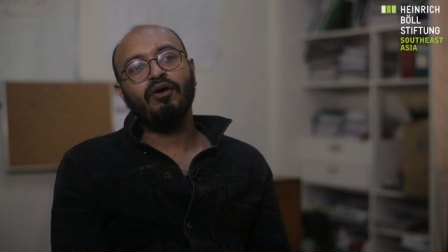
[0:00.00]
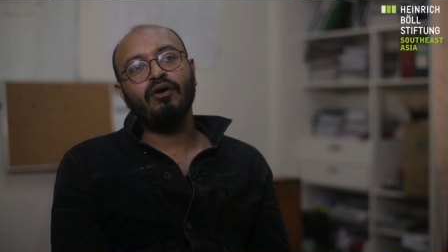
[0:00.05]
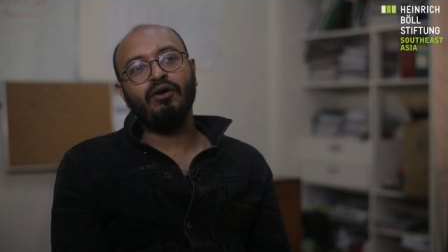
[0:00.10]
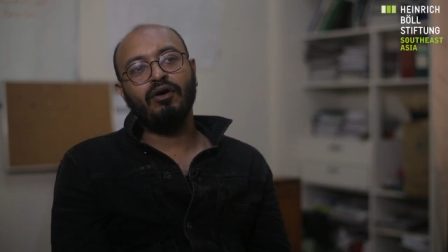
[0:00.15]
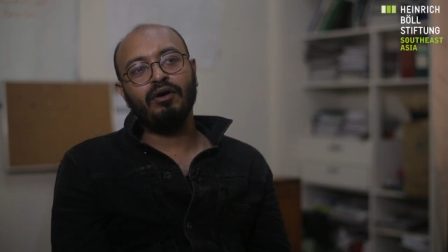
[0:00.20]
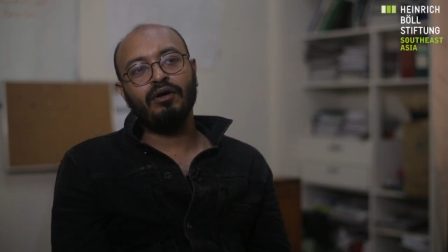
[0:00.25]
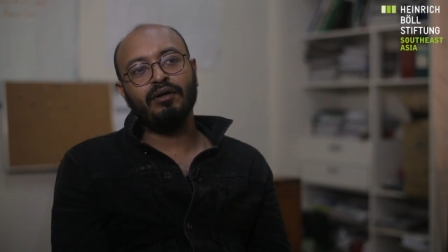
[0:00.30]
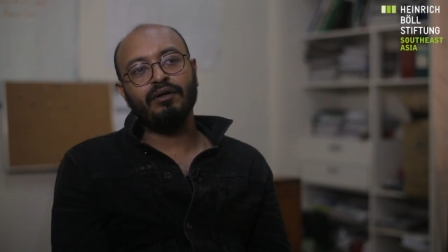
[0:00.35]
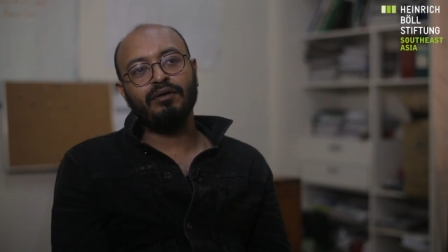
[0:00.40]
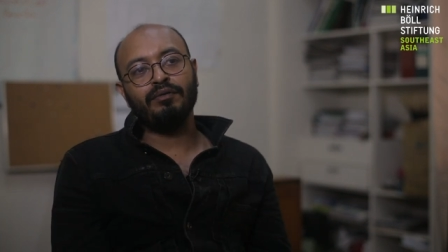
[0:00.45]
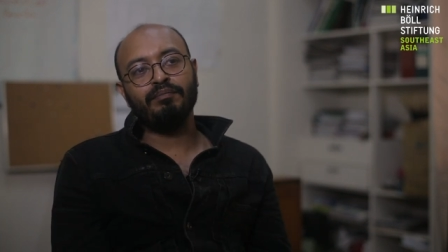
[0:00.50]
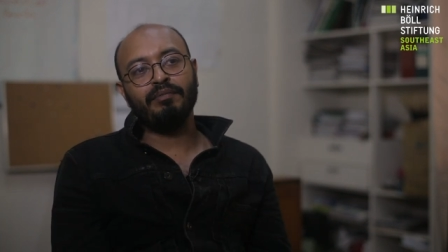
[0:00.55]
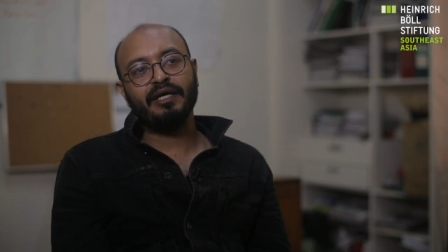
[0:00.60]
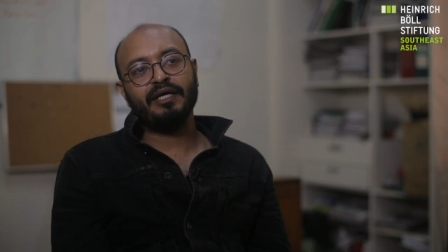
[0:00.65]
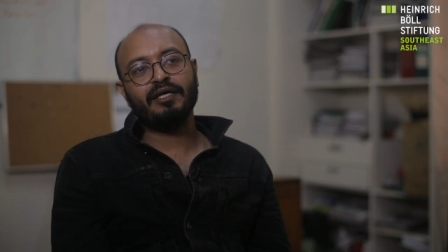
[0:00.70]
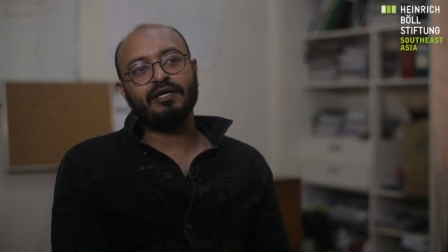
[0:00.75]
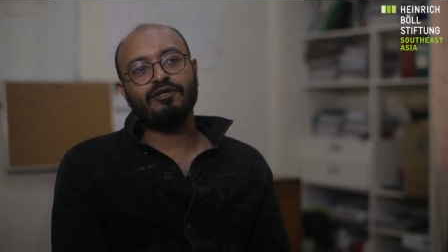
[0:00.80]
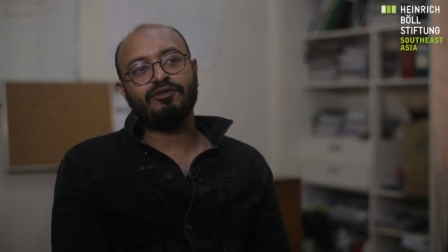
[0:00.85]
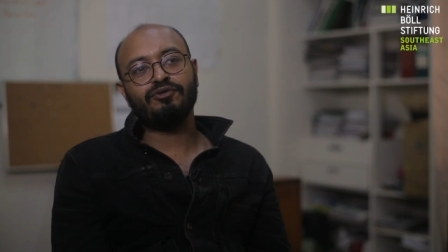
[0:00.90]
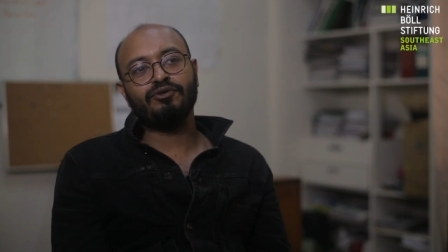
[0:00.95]
on
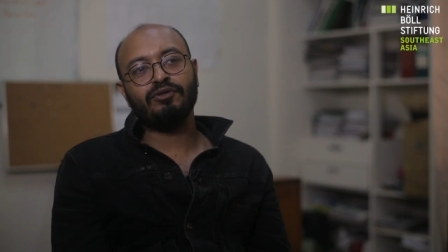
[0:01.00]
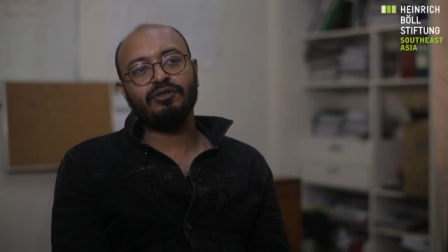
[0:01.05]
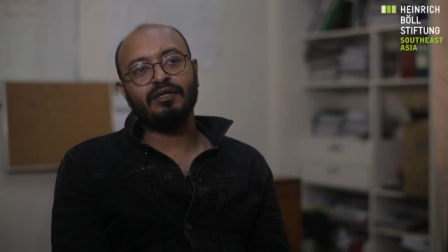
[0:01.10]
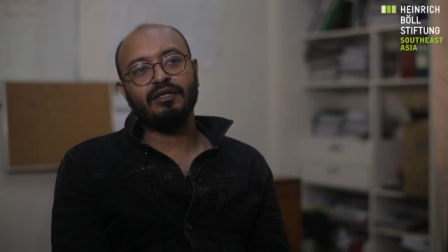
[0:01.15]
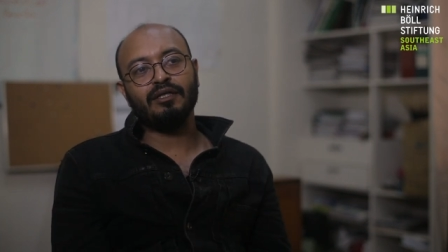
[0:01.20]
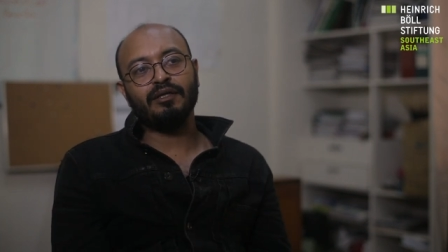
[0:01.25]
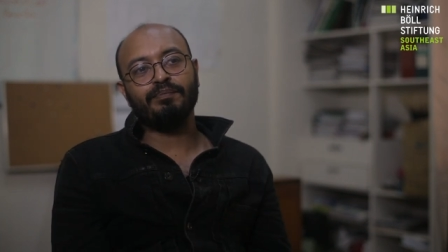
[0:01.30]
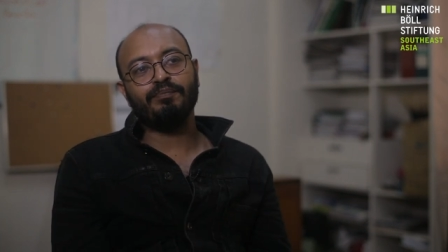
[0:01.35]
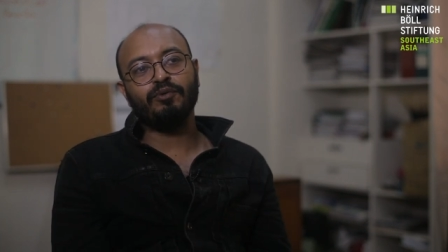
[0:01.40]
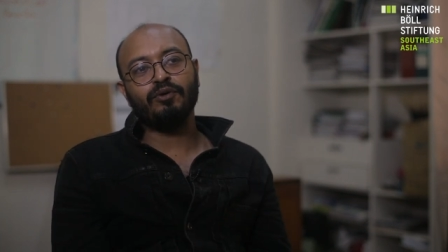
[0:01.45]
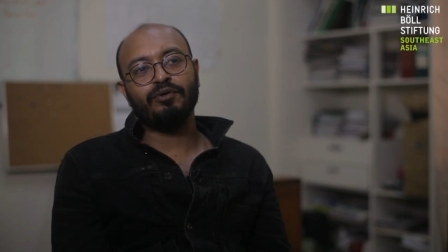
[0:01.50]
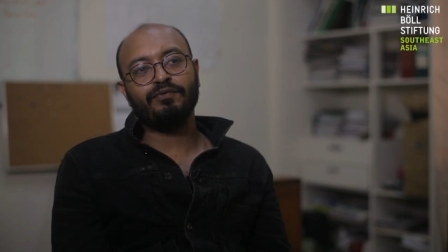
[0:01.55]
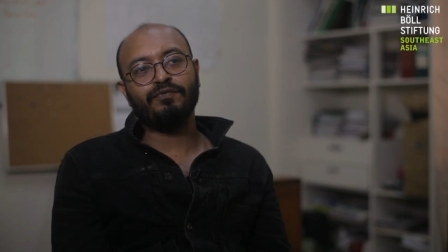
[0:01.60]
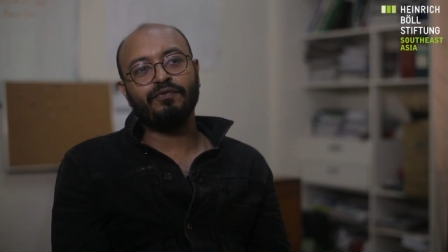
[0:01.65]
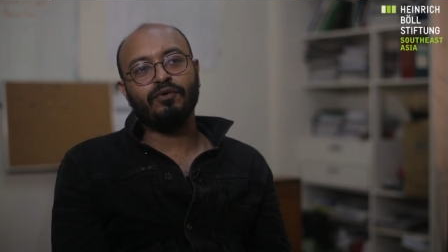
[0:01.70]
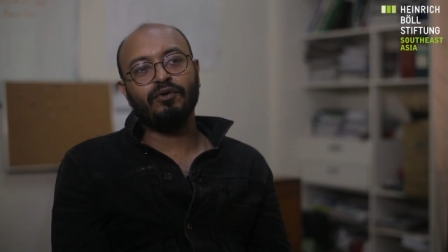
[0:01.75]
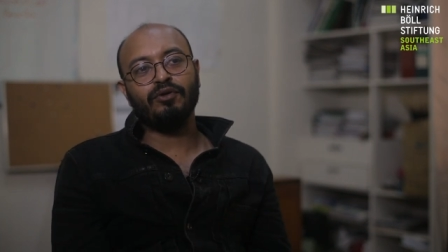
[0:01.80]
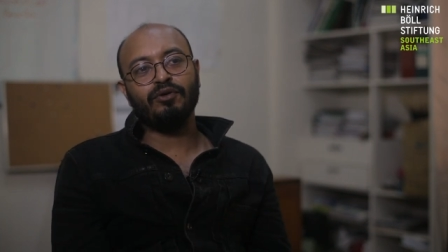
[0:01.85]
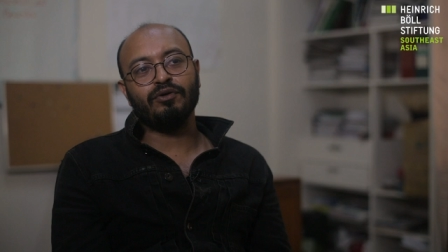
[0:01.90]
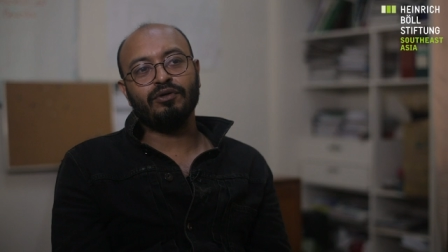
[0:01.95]
making sure that the
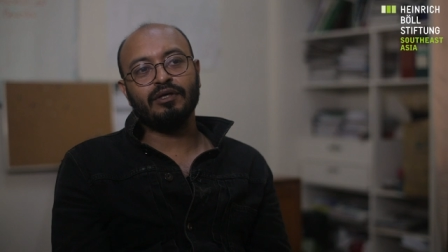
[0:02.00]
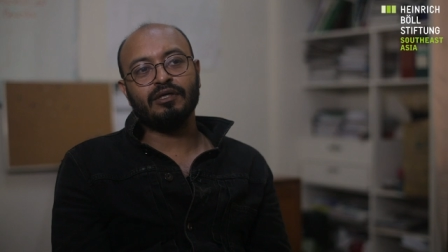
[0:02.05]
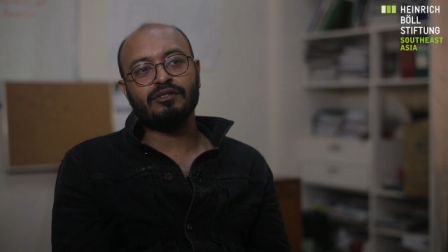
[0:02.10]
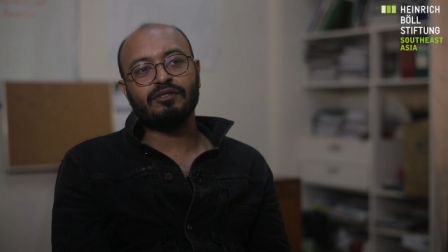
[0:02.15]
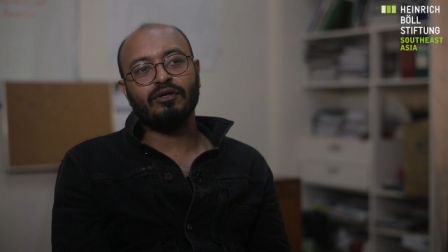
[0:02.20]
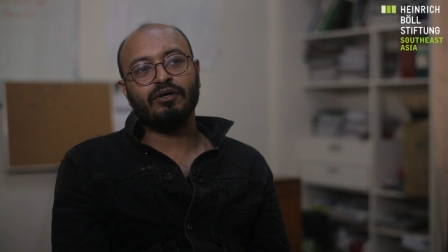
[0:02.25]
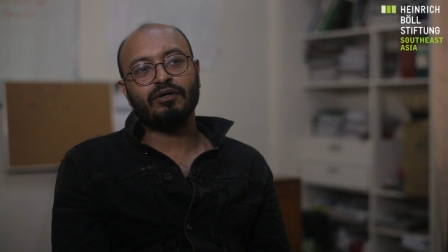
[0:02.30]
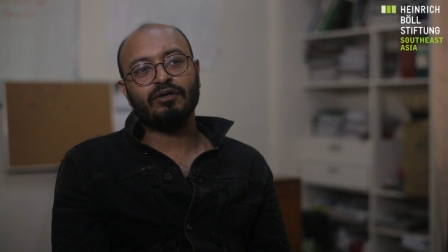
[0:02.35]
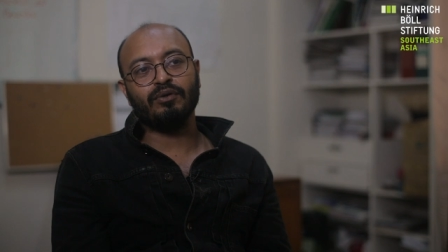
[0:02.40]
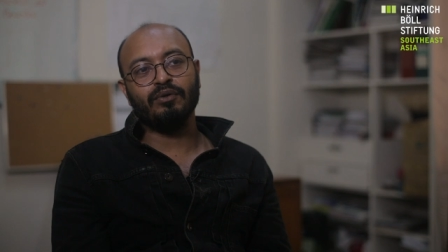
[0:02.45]
portfolio does not